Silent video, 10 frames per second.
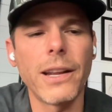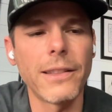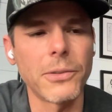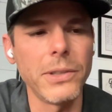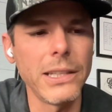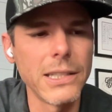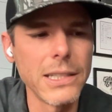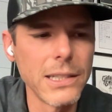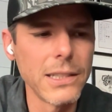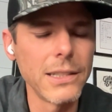Had 3
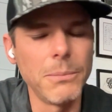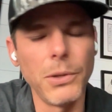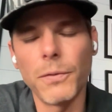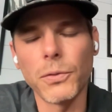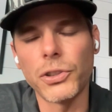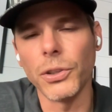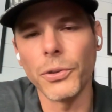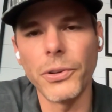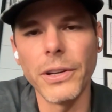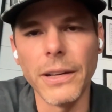beautiful
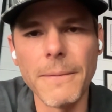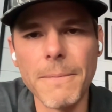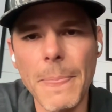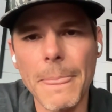children, and